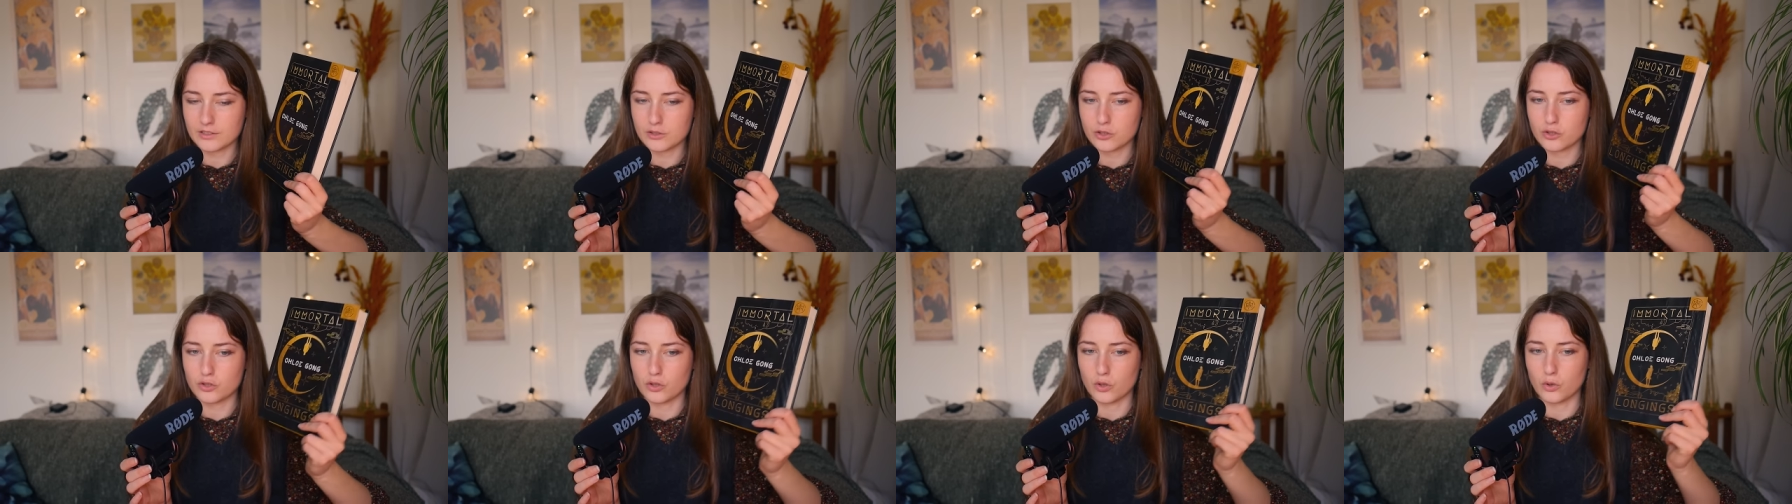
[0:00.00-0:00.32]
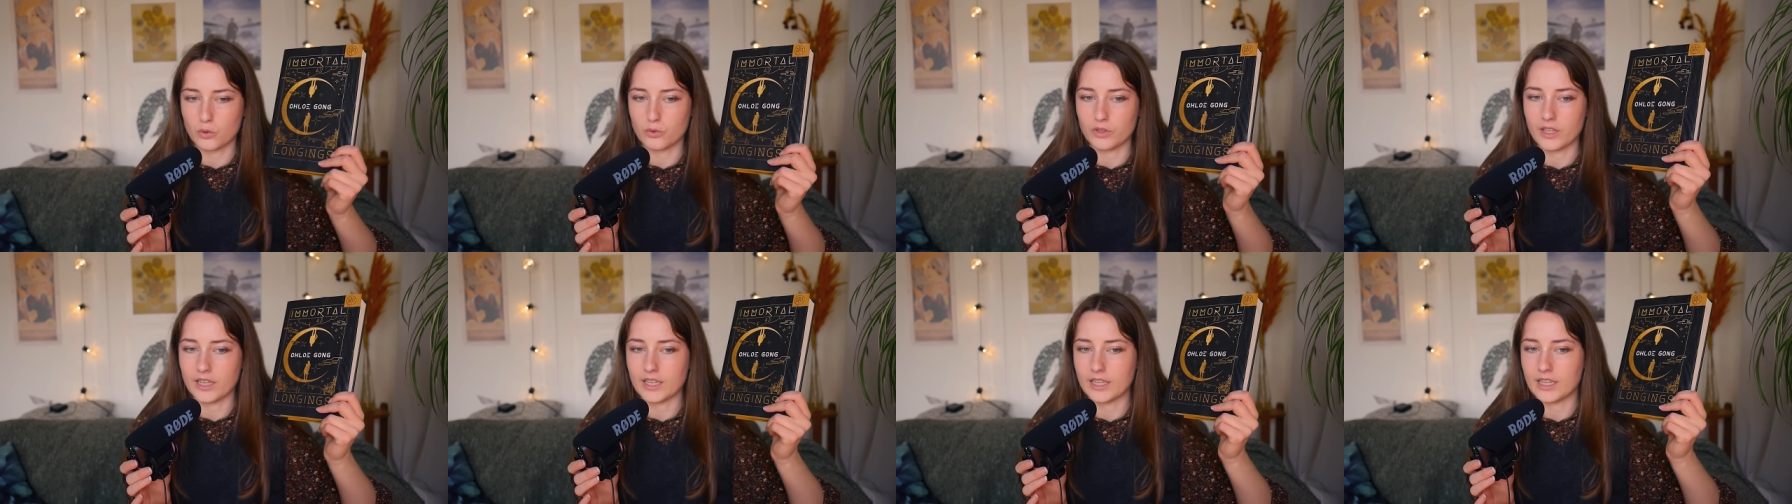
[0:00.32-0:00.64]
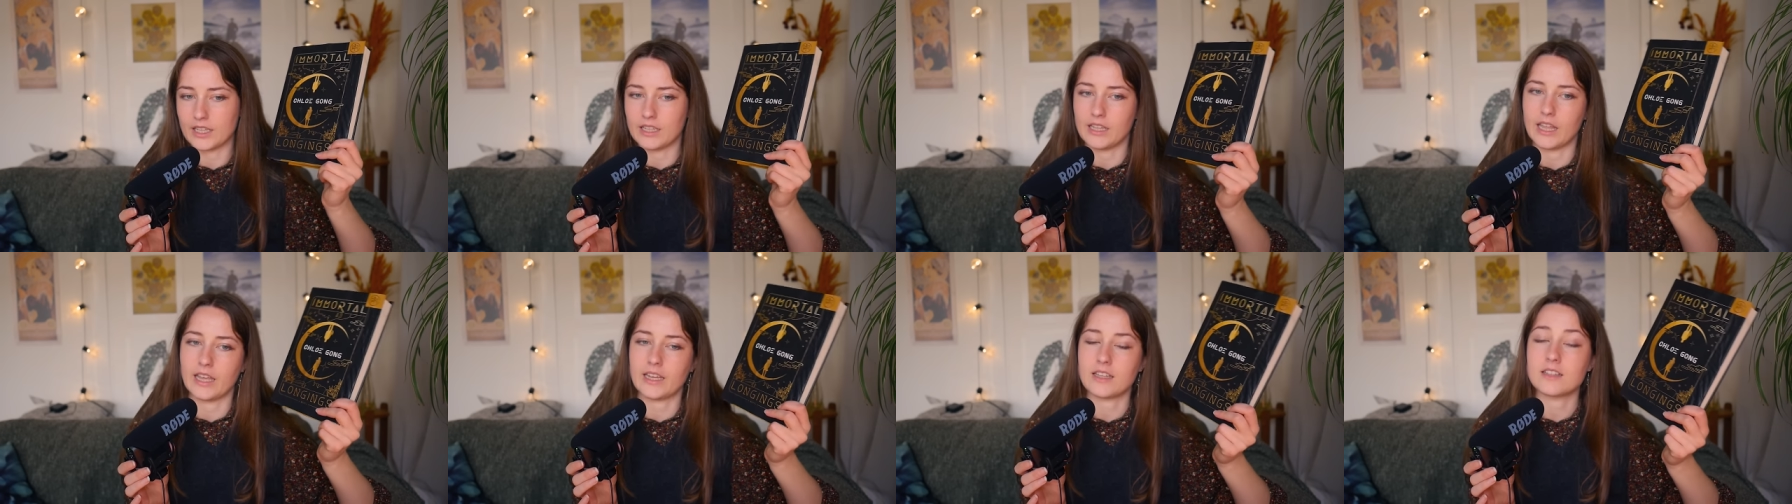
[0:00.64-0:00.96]
so they
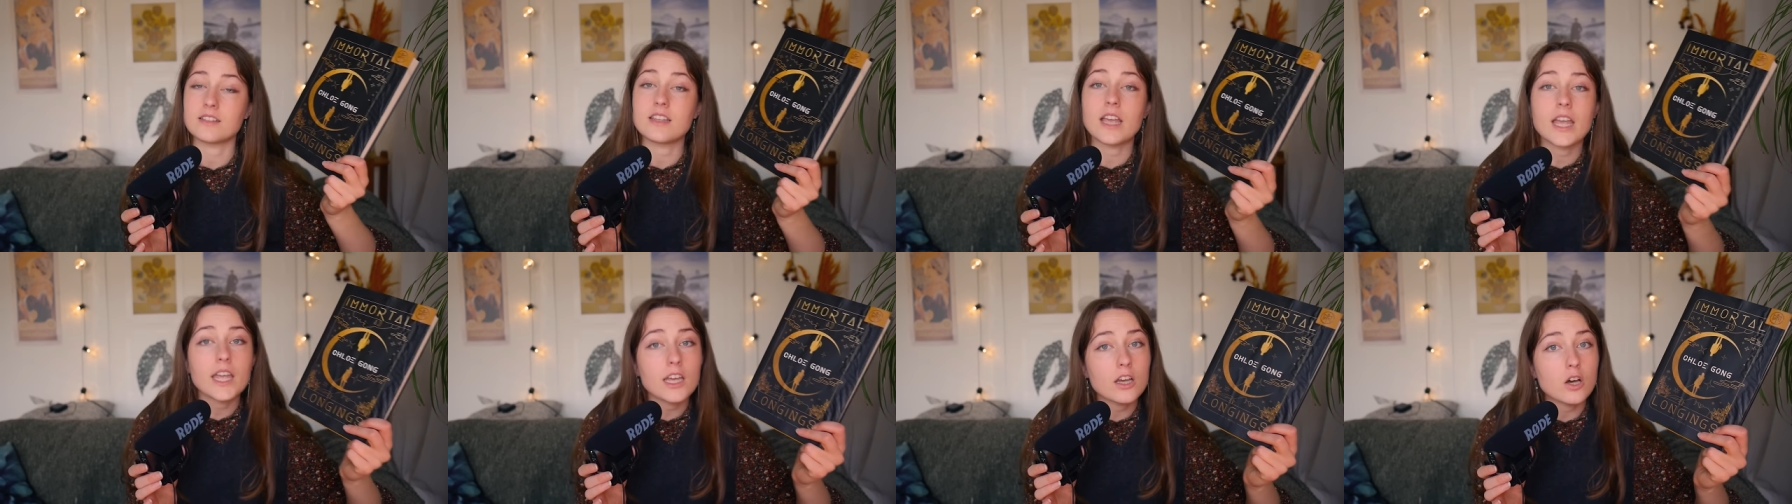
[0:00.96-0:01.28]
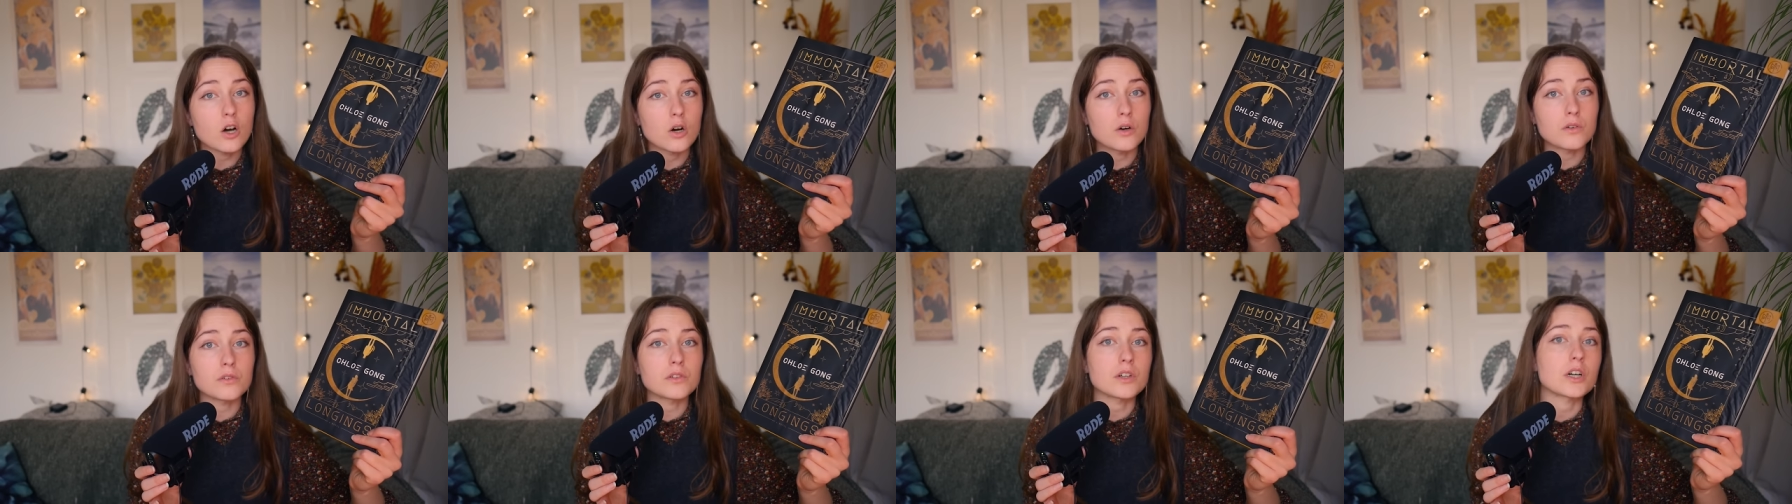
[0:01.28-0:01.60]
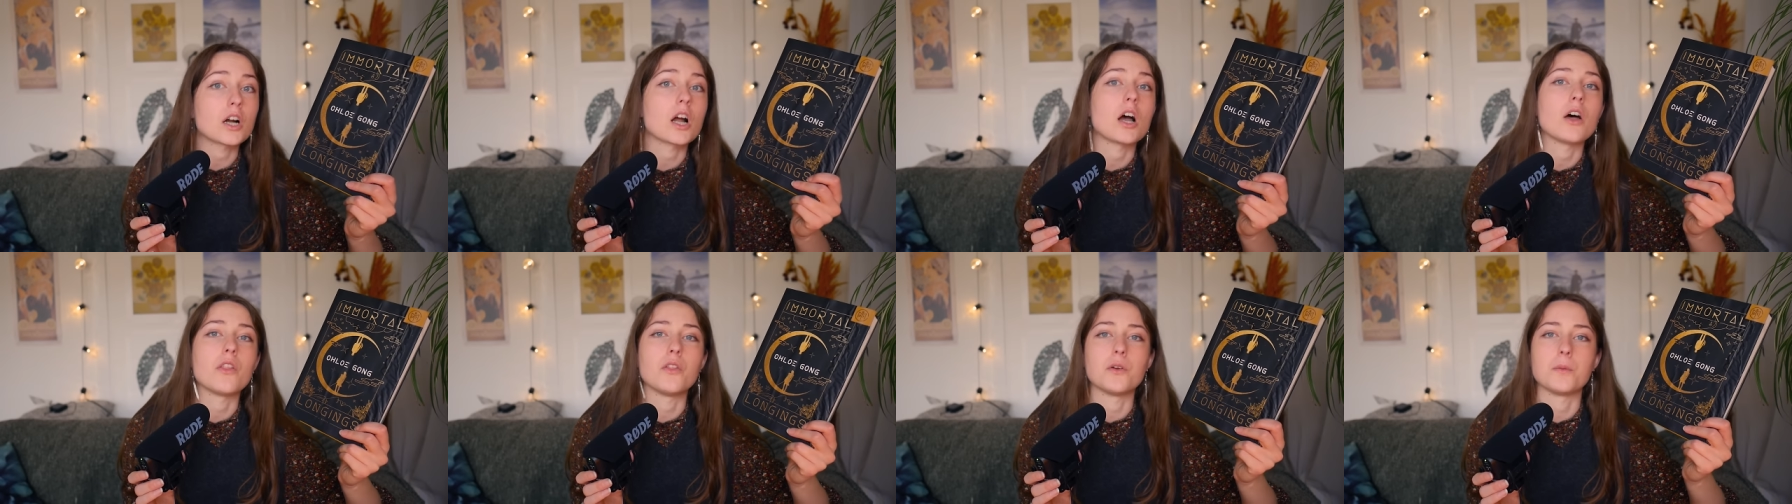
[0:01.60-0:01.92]
can like take
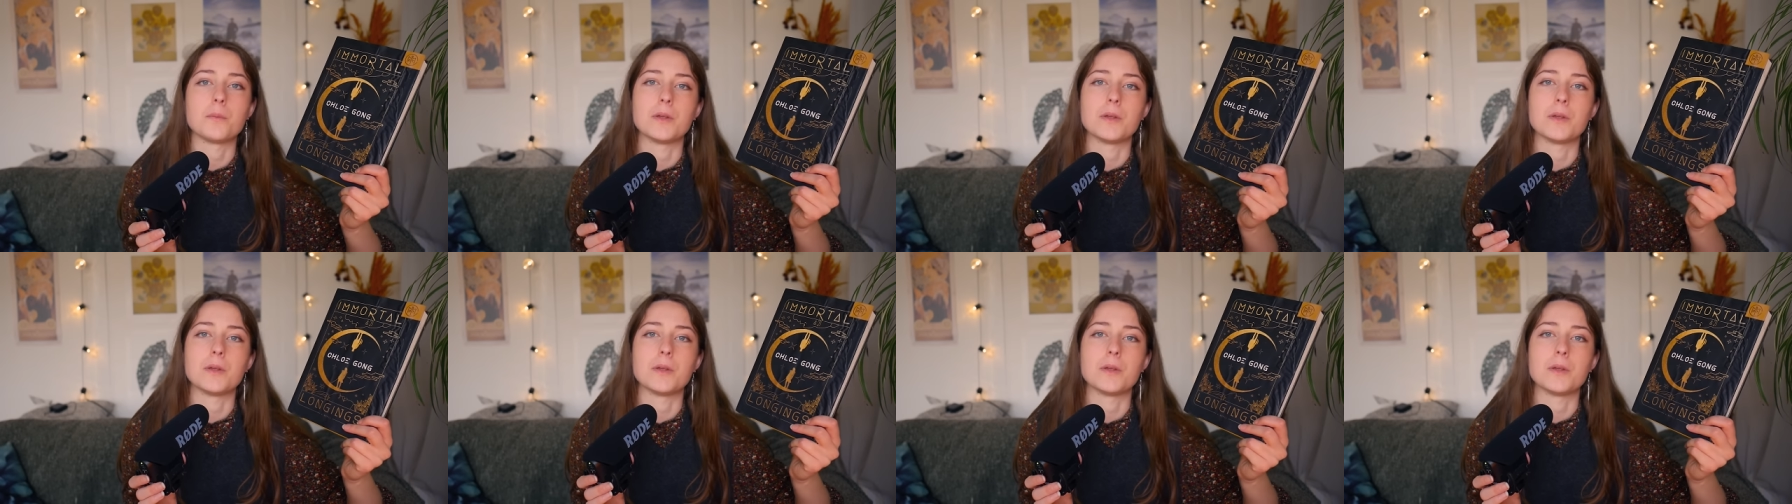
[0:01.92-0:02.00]
over other